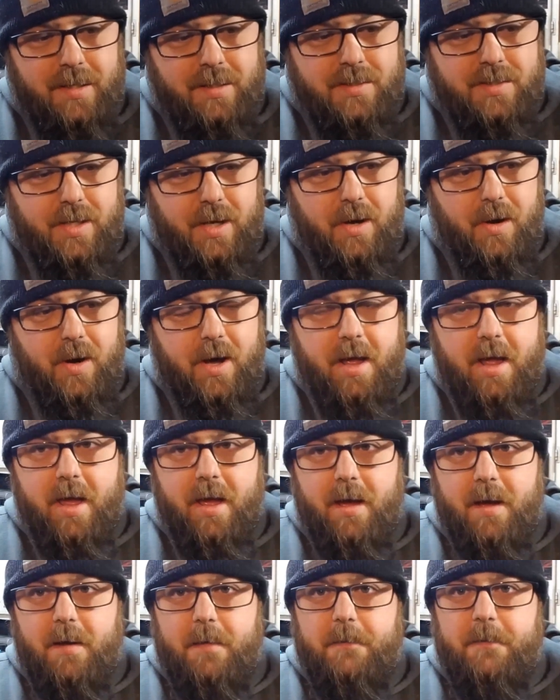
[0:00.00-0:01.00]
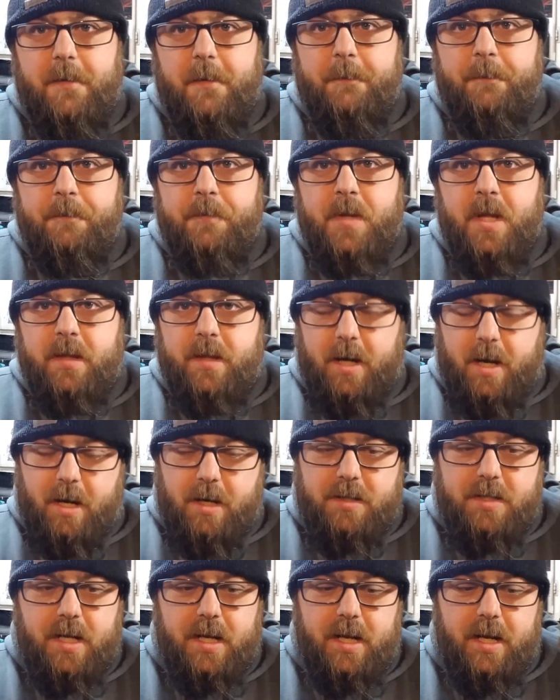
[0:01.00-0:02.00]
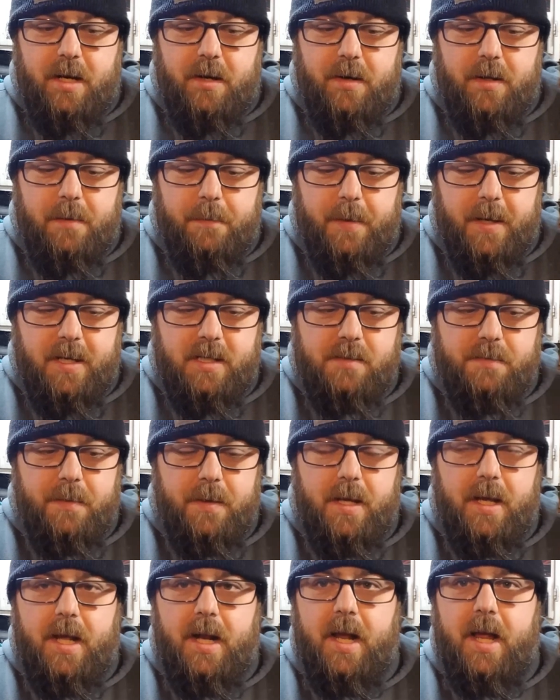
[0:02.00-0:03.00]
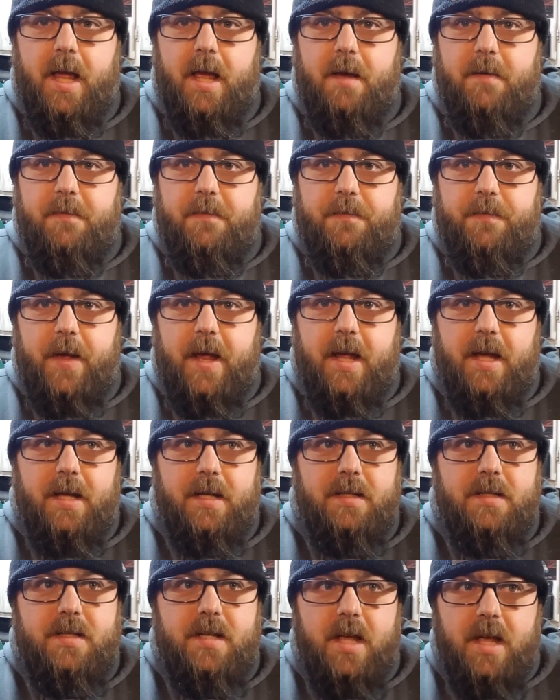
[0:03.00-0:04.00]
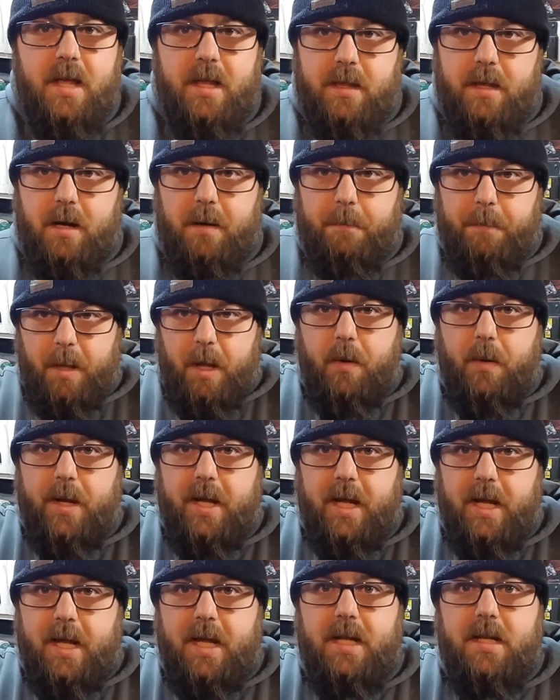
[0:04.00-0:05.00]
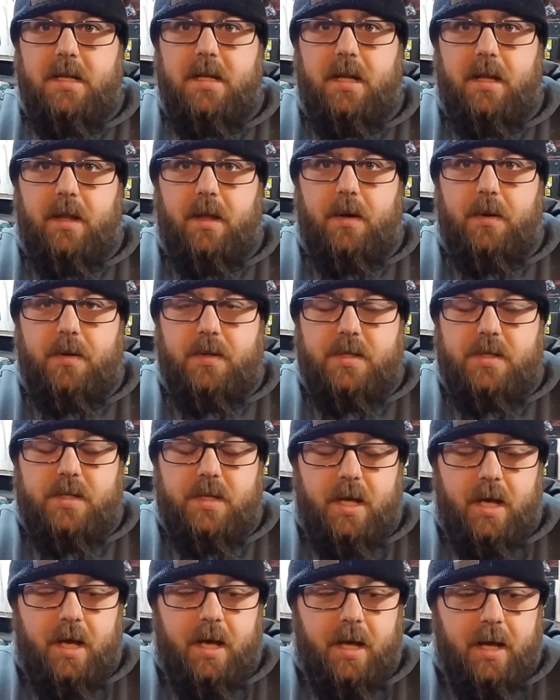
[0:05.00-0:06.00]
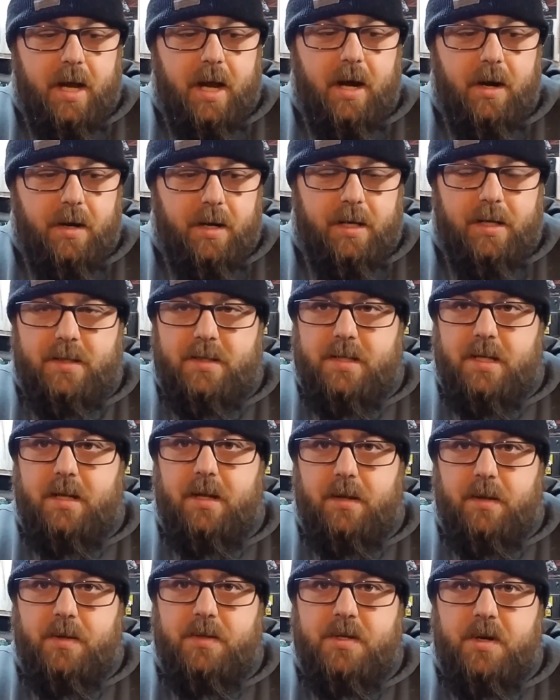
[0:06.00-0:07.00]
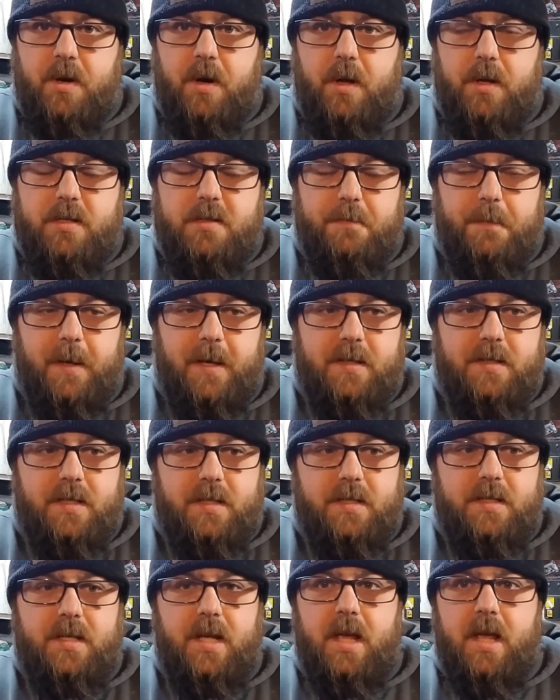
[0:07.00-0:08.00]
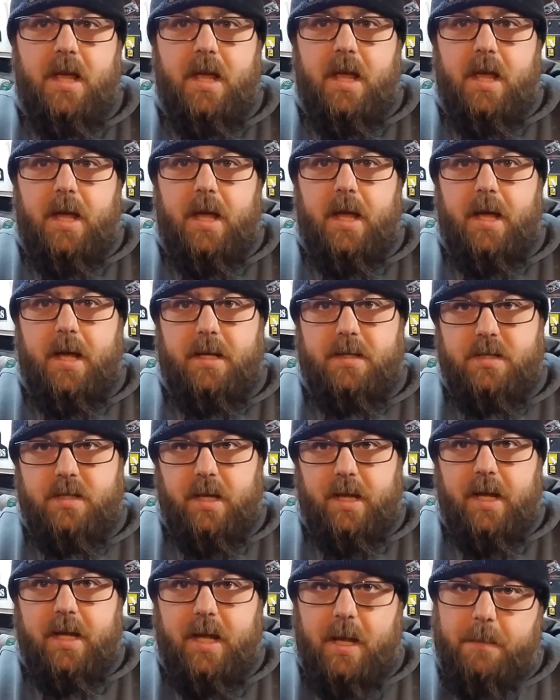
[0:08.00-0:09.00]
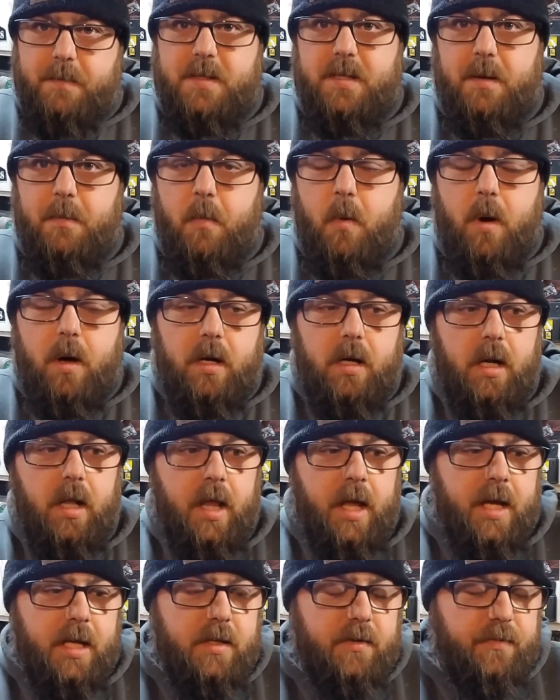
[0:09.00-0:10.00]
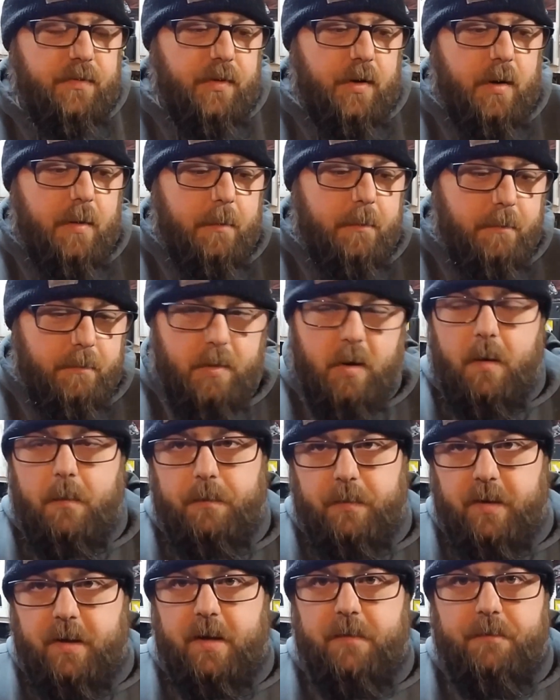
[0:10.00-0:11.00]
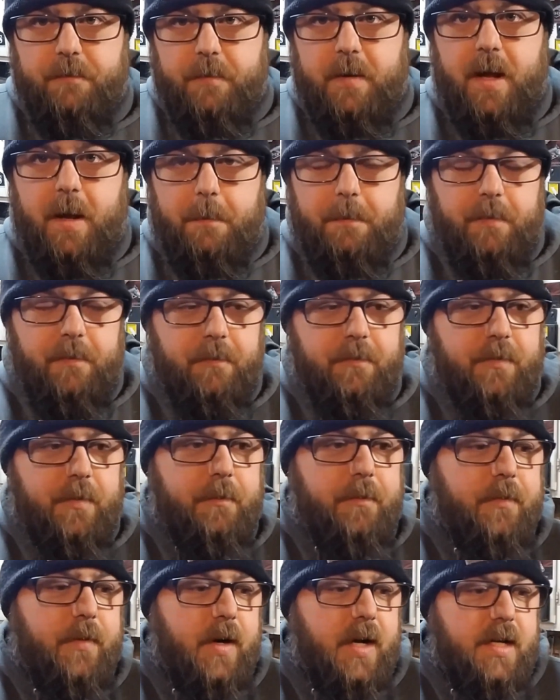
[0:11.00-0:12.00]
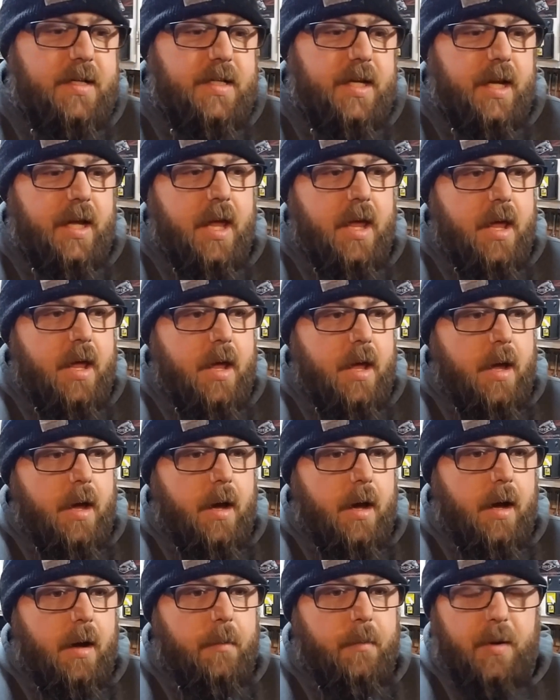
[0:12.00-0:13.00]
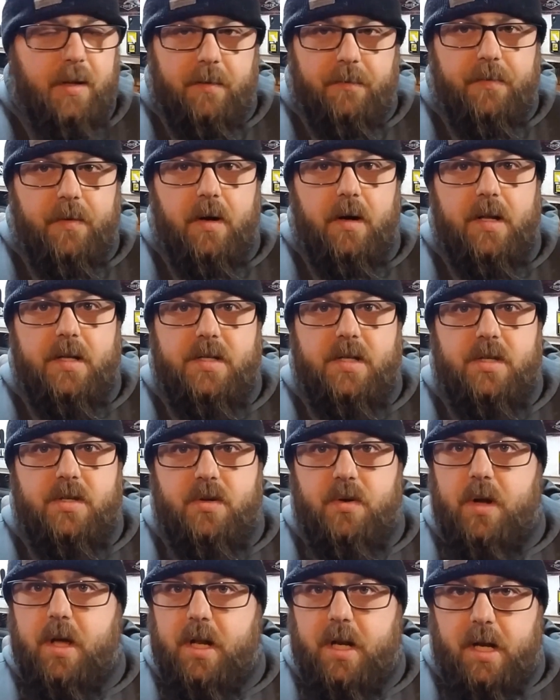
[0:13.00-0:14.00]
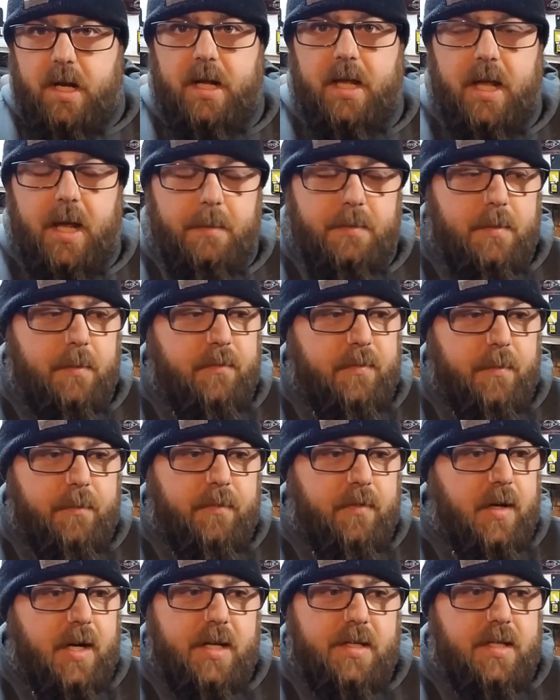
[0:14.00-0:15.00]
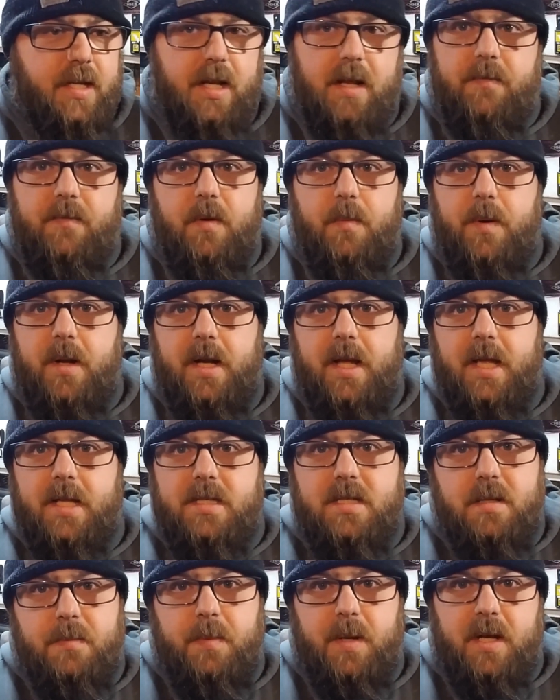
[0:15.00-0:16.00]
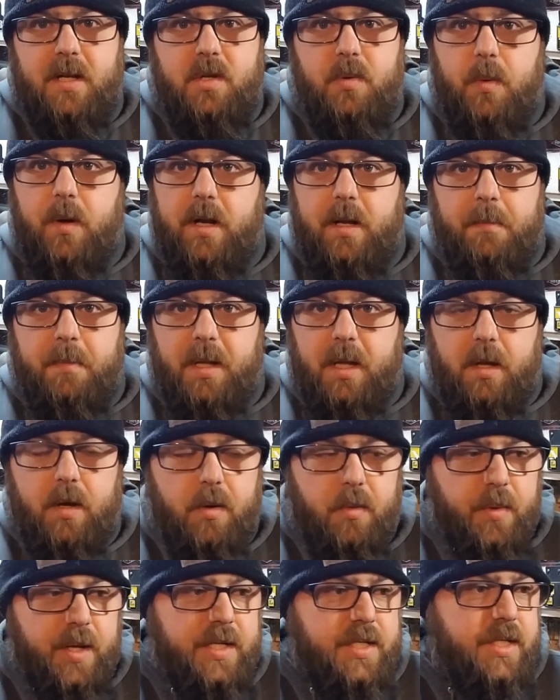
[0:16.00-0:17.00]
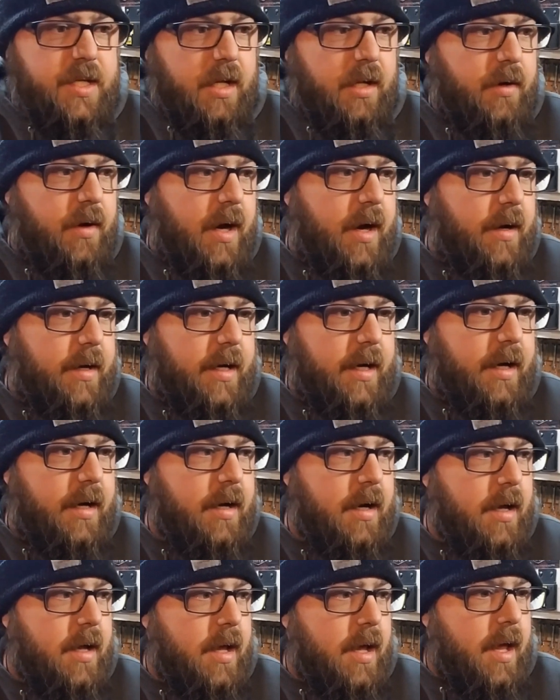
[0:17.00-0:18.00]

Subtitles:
So I have the kerosene heater in the basement, and I have fans that are blowing into those areas, into those crawl spaces, and so that keeps them water lines from, hopefully keep them from freezing. When the furnace is running, it keeps them from freezing, even when it gets to be 20 below wind chill around here.